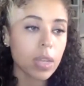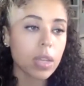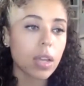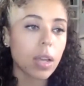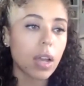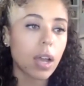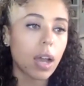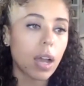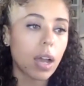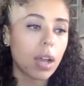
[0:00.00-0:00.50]

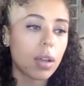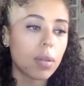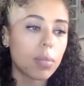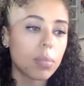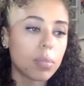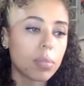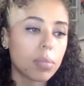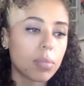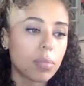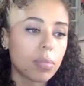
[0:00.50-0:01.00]

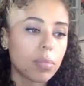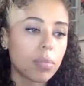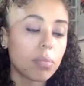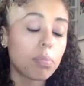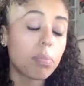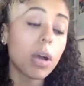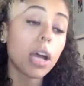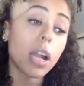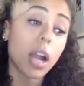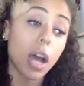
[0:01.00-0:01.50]
Um,
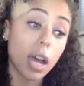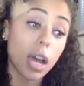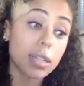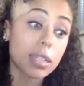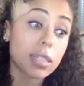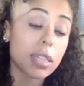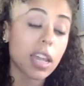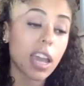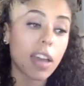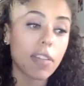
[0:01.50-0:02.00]
but
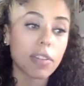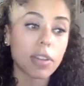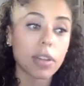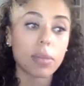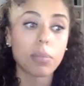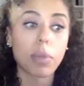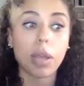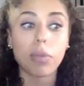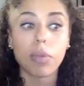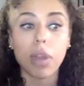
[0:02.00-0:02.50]
honestly,
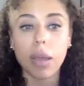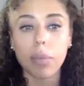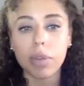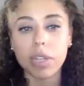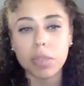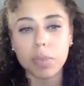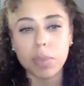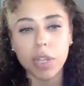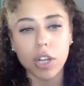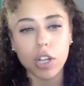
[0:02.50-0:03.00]
having my
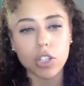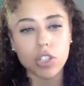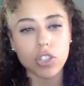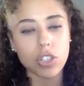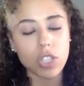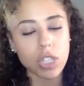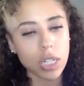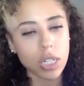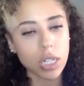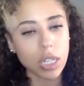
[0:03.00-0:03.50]
rabbis be
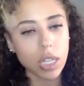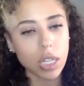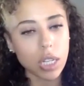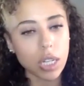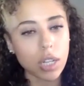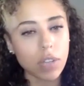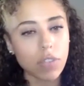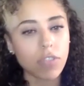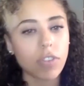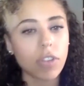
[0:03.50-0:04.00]

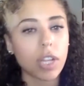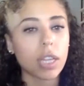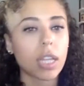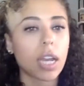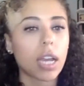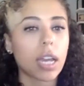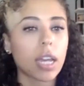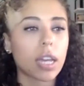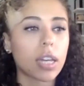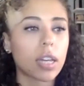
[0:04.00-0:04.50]
Argentinian, it felt
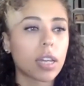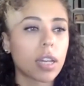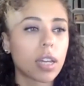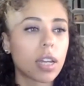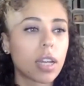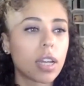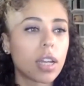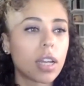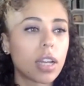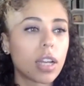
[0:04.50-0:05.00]
like
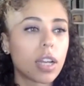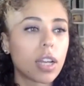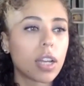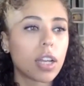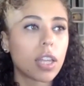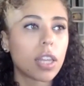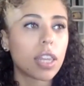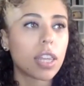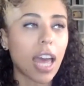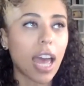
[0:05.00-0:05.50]

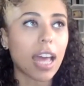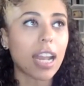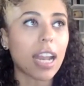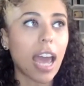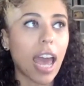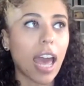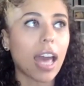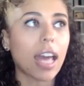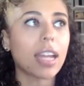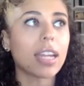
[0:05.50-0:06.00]
that
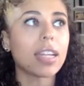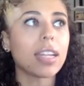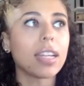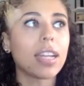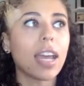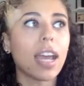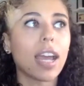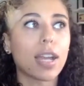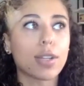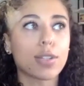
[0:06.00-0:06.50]
added
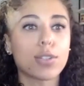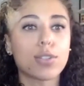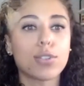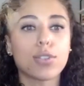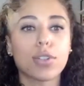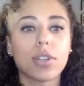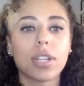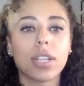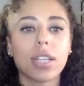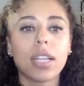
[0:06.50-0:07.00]

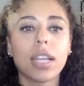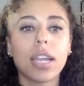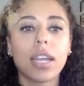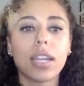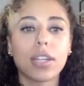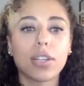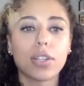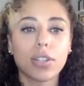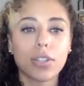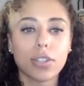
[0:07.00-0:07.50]
extra
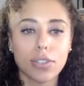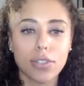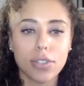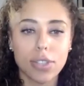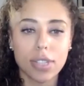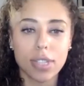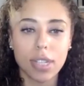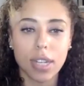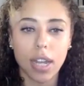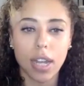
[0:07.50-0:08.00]

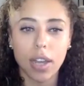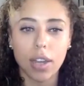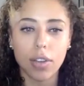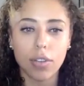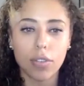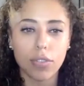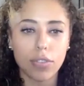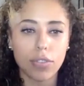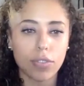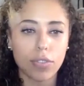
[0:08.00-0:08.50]
layers
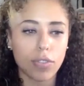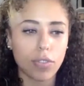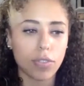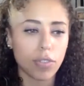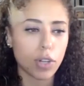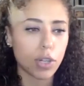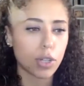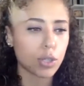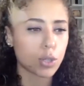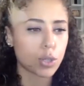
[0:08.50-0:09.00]
of
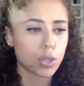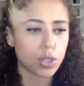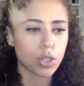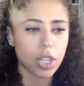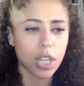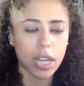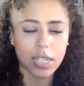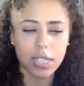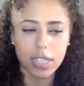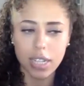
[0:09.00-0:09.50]
cultural
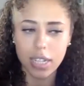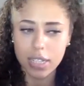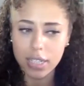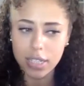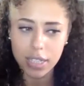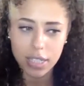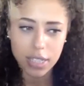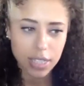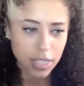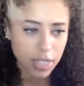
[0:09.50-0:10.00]

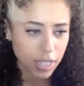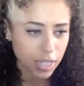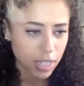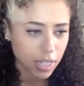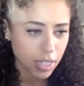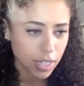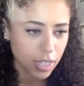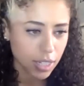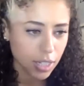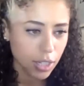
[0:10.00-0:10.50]

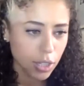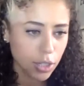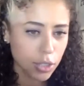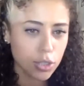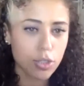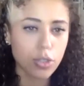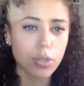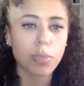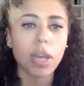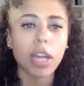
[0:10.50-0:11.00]
identity
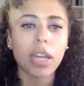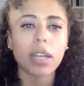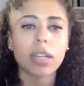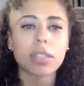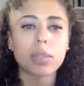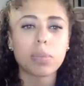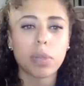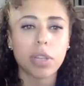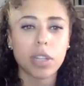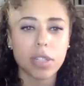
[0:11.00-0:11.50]
to my
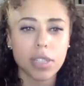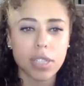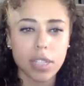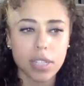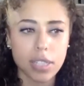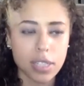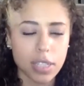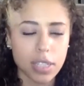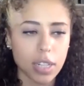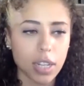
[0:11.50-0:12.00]
experience
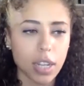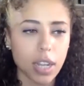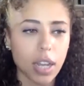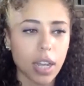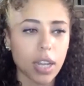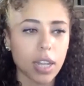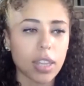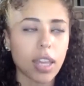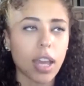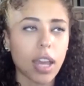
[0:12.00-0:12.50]
at
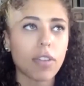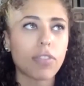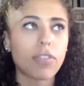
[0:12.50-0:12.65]
synagogue that